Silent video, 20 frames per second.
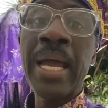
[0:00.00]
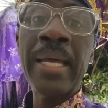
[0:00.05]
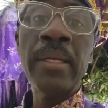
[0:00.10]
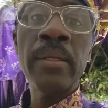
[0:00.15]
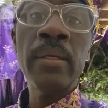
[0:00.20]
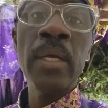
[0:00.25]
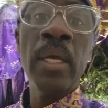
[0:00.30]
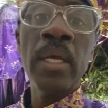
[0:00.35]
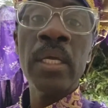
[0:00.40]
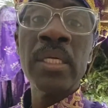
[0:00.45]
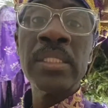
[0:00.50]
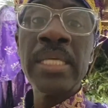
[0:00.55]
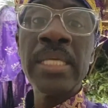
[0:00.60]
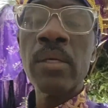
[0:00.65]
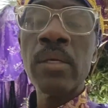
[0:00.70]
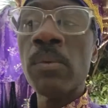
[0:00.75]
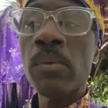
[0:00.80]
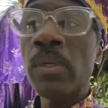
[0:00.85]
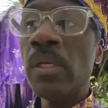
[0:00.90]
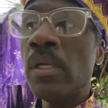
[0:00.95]
Because I
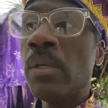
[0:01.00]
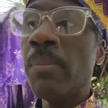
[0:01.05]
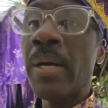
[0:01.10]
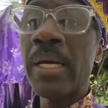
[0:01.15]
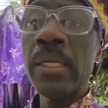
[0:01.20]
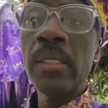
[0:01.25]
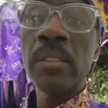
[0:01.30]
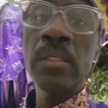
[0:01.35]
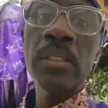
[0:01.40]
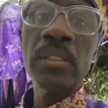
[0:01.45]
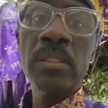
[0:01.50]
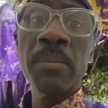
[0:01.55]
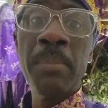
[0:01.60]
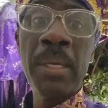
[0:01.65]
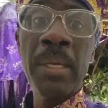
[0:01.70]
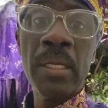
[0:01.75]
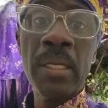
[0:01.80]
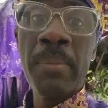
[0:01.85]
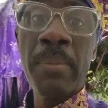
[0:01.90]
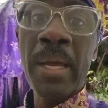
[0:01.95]
don't want anybody just to
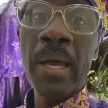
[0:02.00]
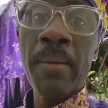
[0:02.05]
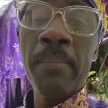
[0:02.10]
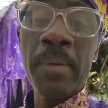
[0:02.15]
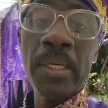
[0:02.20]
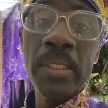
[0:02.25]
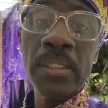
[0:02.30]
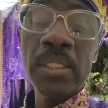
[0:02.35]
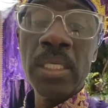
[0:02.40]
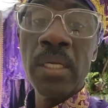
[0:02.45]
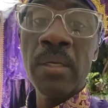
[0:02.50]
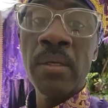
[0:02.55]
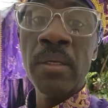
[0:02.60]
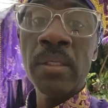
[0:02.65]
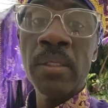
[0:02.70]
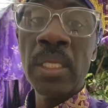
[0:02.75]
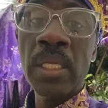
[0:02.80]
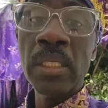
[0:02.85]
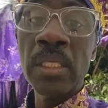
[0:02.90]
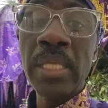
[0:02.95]
make it about monetary
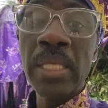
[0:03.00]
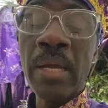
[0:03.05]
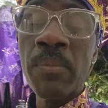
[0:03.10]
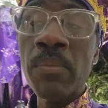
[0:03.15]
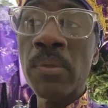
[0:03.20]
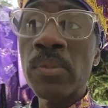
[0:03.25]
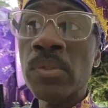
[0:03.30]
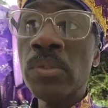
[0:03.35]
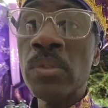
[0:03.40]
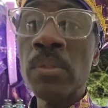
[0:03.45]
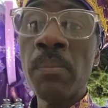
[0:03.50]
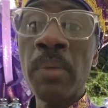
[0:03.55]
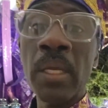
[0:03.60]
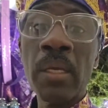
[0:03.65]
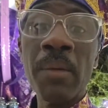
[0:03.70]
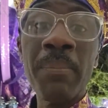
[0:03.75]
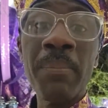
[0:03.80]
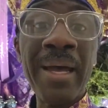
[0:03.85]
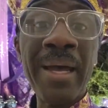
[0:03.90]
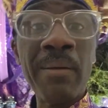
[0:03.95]
things. I want you to make
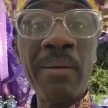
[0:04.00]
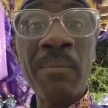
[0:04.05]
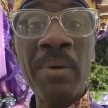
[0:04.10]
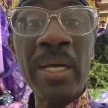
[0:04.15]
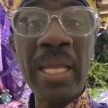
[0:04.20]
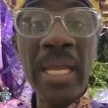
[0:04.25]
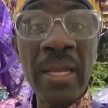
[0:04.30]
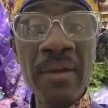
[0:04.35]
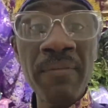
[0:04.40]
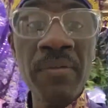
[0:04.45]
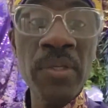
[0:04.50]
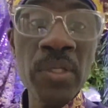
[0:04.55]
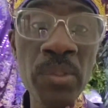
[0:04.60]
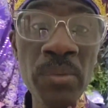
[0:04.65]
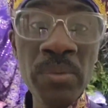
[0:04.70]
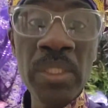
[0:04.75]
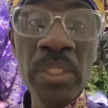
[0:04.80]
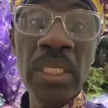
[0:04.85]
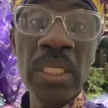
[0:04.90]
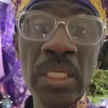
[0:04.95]
about whatever you
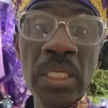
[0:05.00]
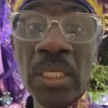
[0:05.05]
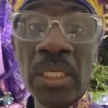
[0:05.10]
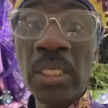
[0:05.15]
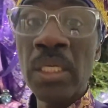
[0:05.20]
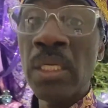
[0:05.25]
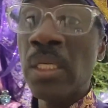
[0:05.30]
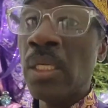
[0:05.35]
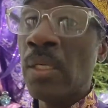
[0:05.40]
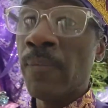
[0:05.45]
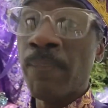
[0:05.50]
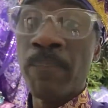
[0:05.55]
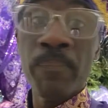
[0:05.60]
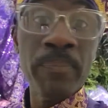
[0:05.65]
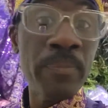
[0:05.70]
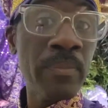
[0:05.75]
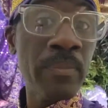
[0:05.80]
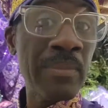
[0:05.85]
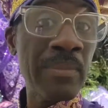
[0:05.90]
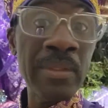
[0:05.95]
did
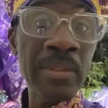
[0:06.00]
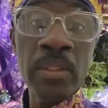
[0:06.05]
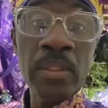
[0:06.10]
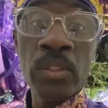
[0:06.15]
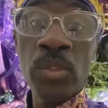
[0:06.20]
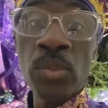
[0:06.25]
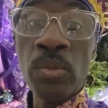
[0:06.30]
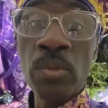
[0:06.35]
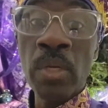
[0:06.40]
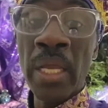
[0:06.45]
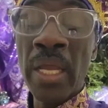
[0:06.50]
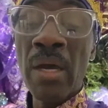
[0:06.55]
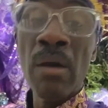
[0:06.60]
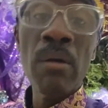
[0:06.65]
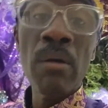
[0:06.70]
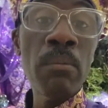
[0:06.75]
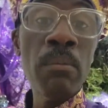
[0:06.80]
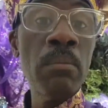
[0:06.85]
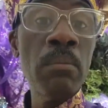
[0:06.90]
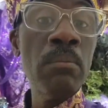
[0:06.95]
to
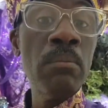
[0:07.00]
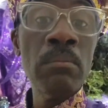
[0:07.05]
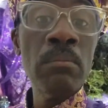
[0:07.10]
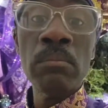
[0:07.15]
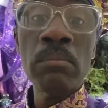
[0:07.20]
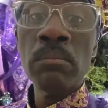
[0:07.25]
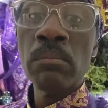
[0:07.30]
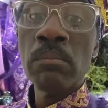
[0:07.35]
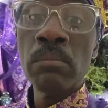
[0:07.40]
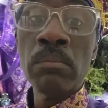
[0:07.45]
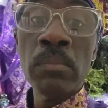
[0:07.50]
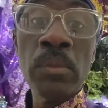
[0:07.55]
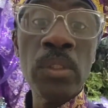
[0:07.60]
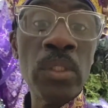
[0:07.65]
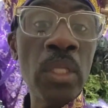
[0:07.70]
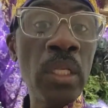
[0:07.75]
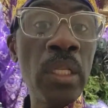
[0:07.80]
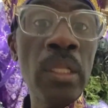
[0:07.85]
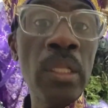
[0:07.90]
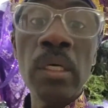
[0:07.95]
help,
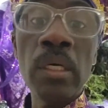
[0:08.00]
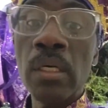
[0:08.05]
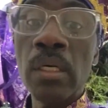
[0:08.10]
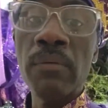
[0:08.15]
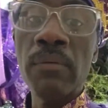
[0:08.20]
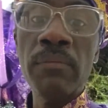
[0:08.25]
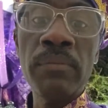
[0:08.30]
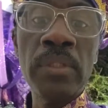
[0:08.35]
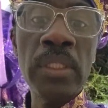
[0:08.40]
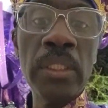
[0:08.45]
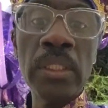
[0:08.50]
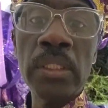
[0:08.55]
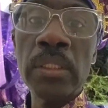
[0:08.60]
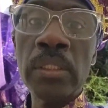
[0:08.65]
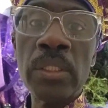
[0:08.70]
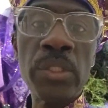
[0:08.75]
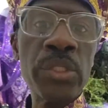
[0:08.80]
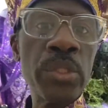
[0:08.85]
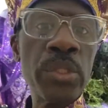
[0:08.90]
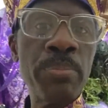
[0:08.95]
the love,
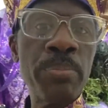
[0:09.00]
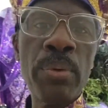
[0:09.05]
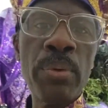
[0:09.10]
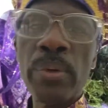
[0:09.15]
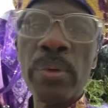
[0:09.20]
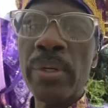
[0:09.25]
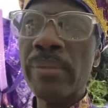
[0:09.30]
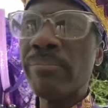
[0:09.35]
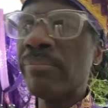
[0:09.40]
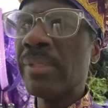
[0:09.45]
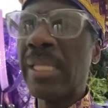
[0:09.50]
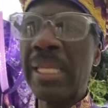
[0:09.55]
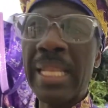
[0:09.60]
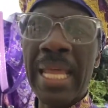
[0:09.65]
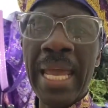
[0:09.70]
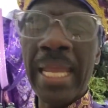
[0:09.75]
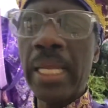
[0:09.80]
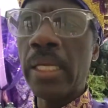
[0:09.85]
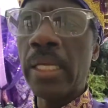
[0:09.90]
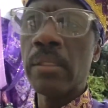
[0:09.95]
the support, the
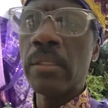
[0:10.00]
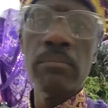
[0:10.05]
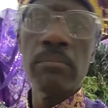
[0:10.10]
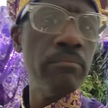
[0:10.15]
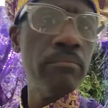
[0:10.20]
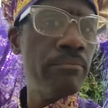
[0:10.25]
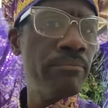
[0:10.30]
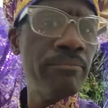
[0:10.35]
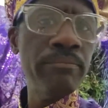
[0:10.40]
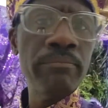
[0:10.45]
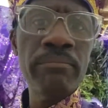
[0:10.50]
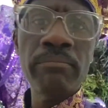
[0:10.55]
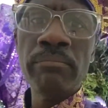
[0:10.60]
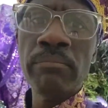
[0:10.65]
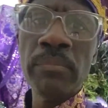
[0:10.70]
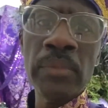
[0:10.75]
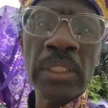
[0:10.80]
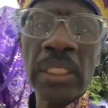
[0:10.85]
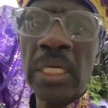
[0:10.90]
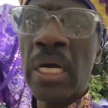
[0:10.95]
like,
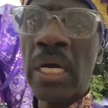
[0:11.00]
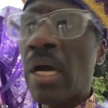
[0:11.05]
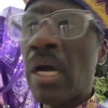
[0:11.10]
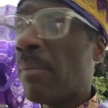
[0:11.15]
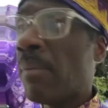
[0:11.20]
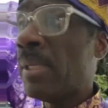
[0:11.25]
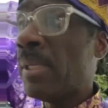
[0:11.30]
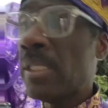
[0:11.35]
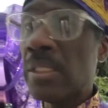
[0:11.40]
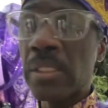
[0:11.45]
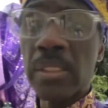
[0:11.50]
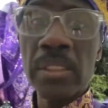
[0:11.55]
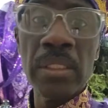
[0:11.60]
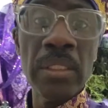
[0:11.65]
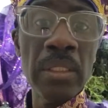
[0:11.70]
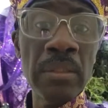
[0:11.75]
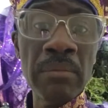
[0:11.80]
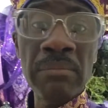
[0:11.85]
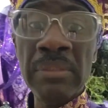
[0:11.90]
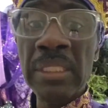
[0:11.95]
the comments,
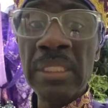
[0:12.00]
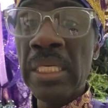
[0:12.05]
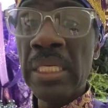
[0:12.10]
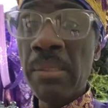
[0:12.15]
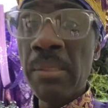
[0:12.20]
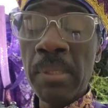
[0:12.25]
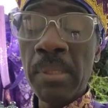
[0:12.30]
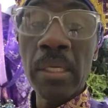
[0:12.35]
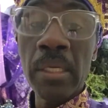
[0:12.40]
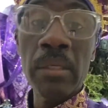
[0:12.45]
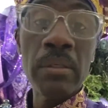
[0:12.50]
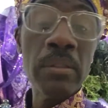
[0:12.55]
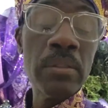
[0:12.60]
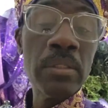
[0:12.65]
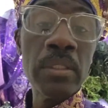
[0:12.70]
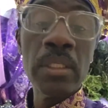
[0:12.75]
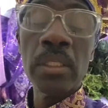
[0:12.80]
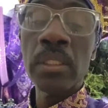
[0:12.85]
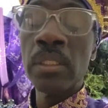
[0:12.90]
the emails,